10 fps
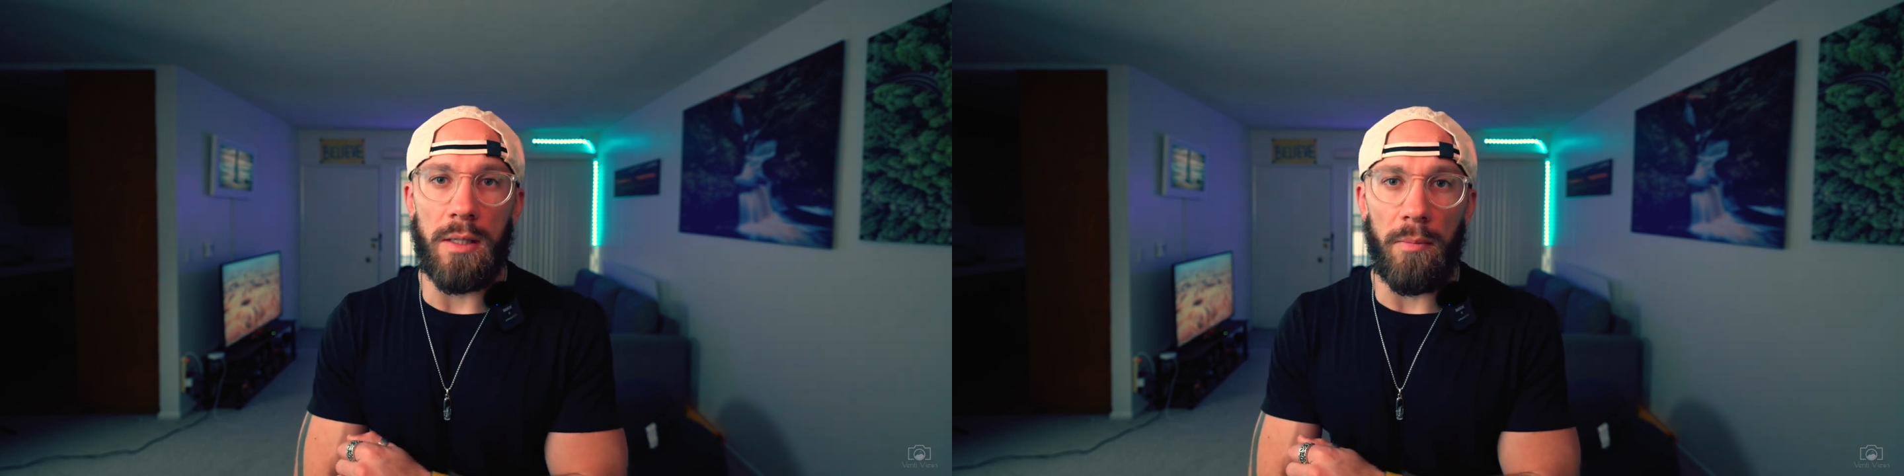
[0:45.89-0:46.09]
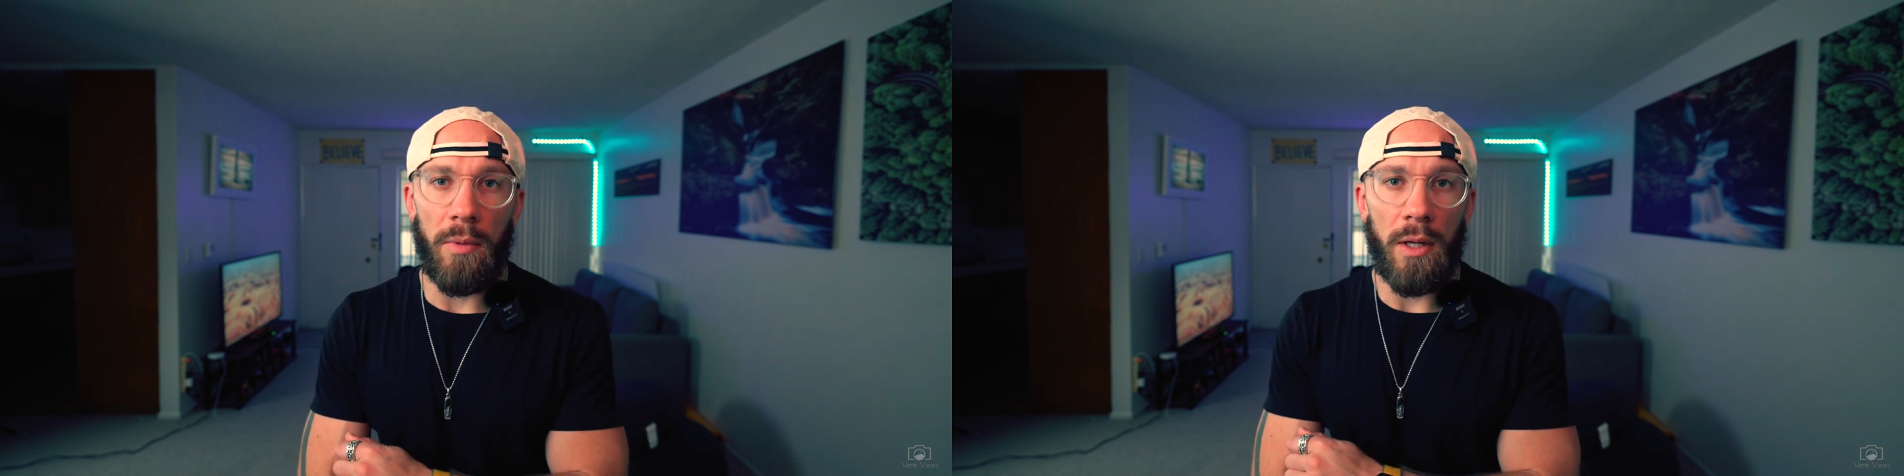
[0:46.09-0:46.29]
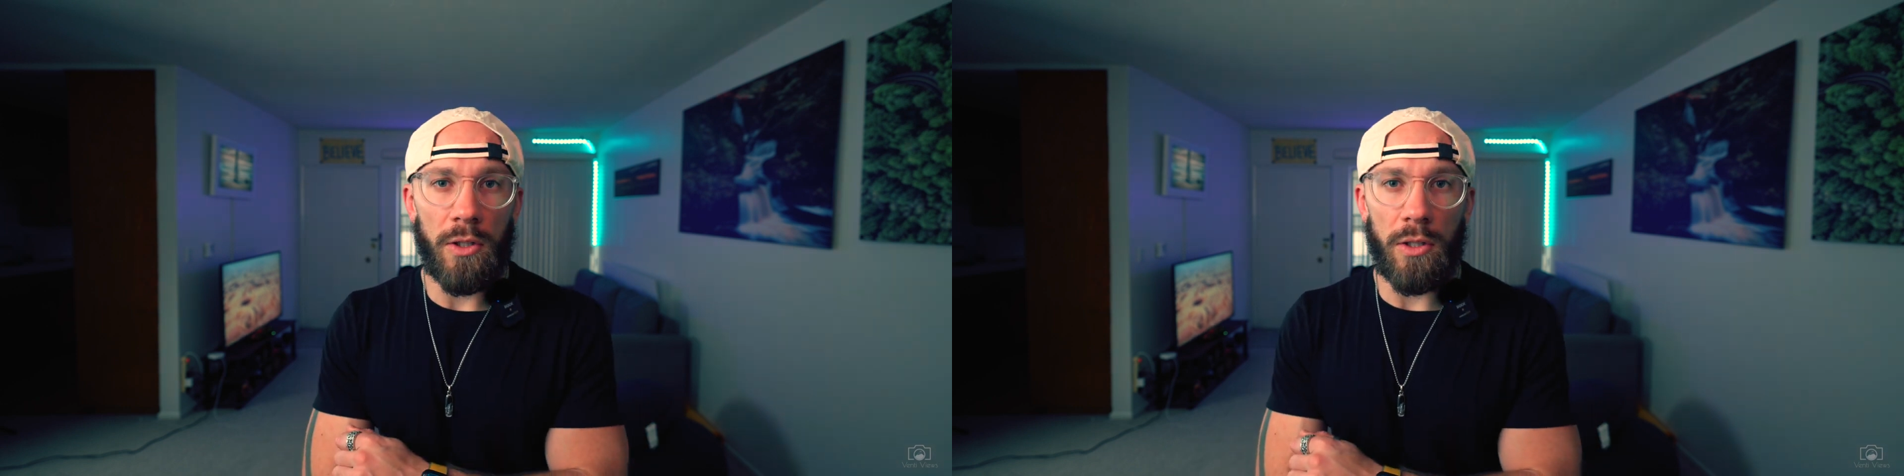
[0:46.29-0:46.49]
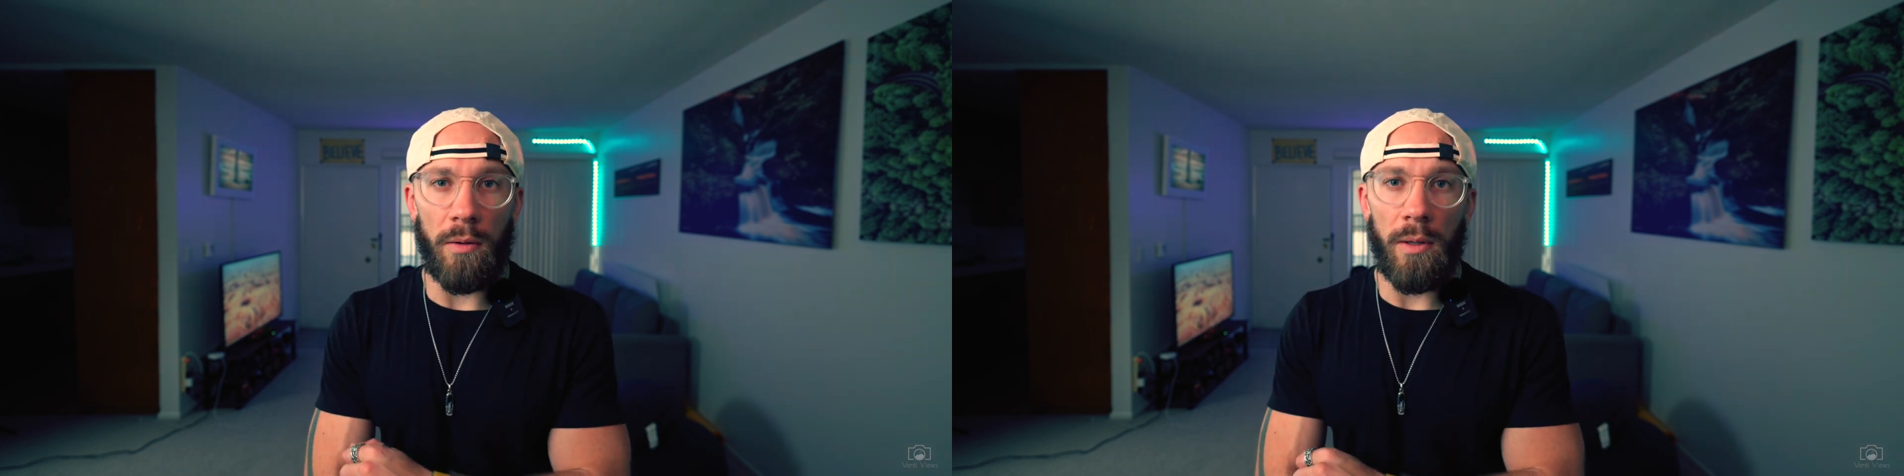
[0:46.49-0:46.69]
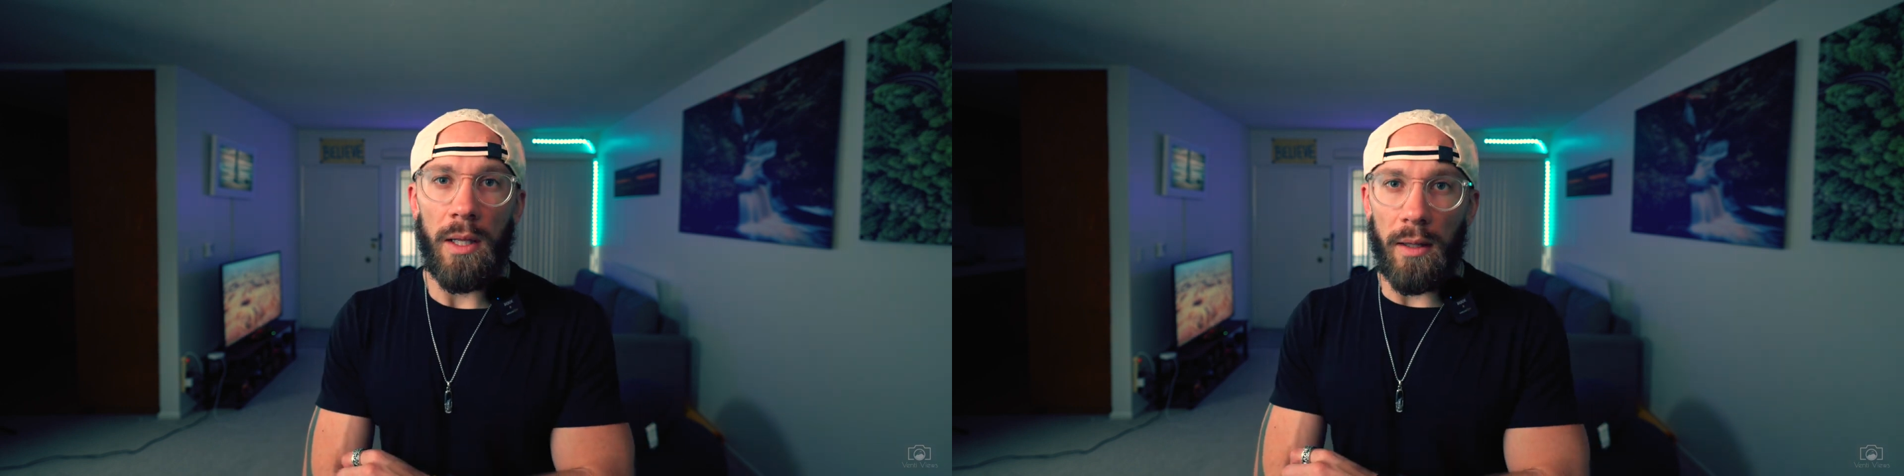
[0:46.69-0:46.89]
them.
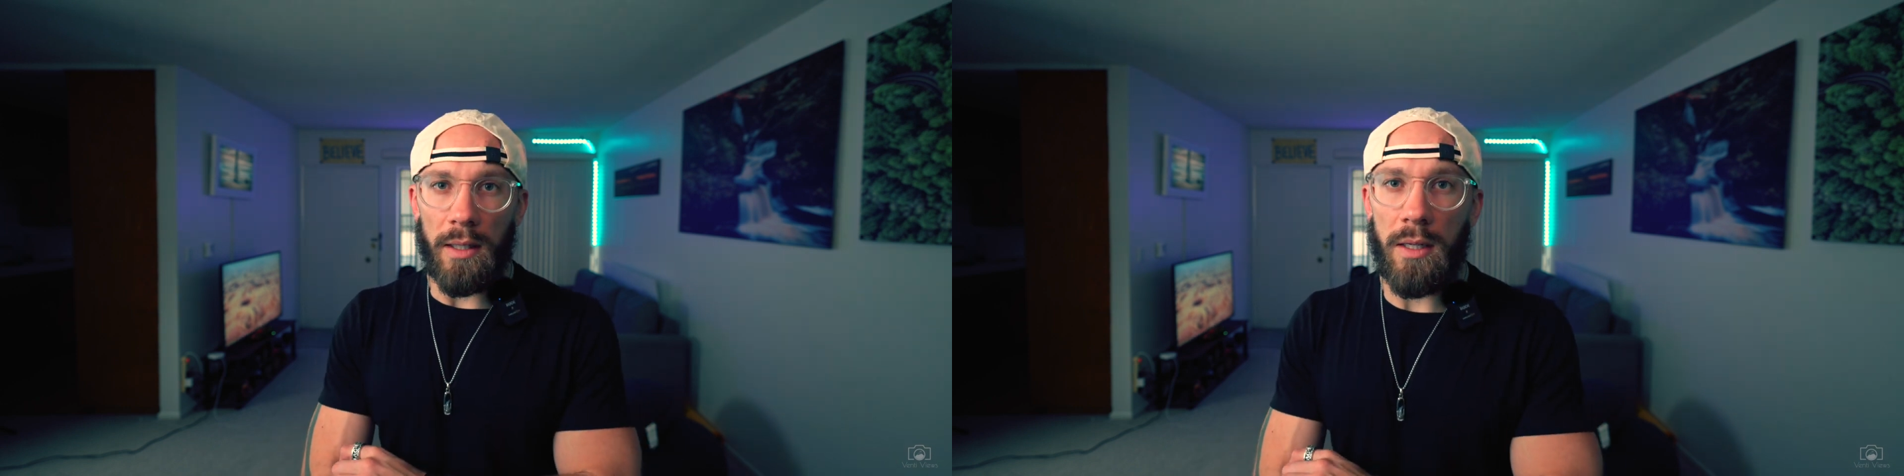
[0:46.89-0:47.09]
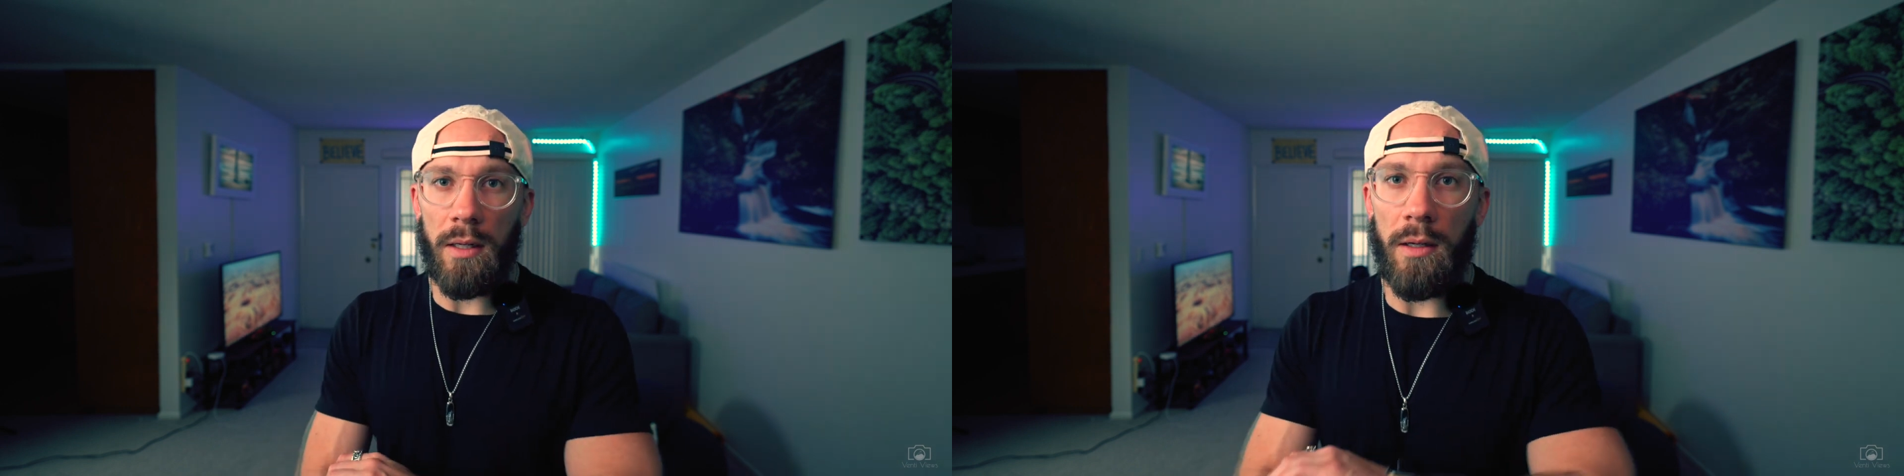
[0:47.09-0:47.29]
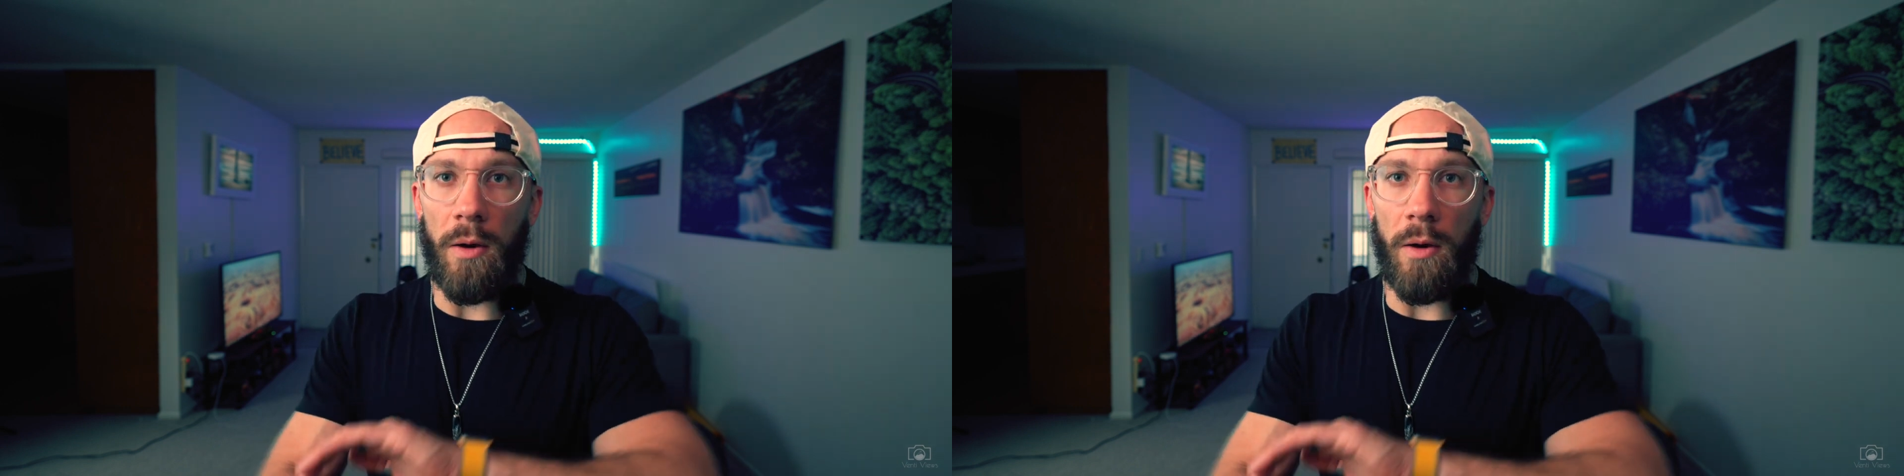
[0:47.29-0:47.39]
So let's get